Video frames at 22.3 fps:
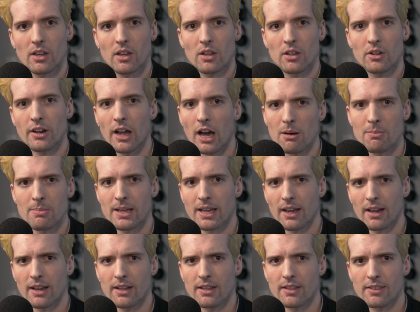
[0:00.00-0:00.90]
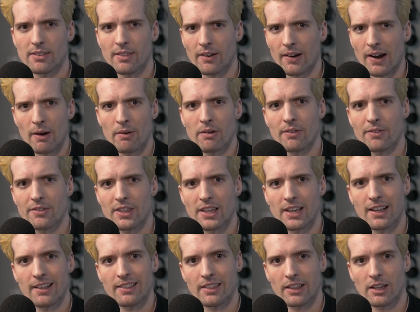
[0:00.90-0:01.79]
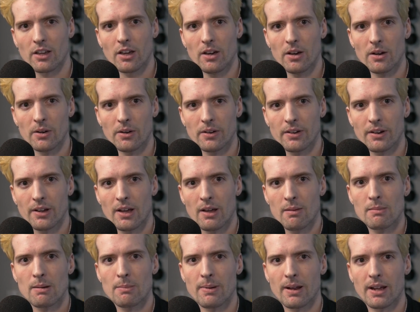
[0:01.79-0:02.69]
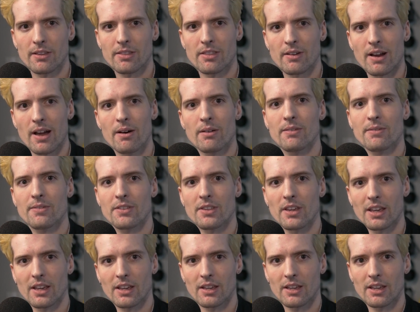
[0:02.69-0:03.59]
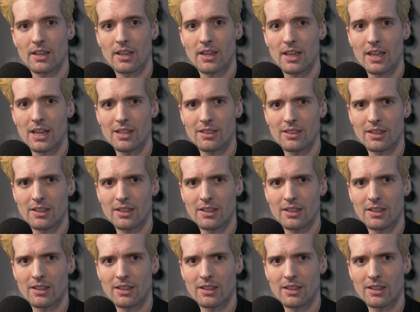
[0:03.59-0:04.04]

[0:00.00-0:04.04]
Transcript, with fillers: not because they're out of sync in the code, but because they're out of sync in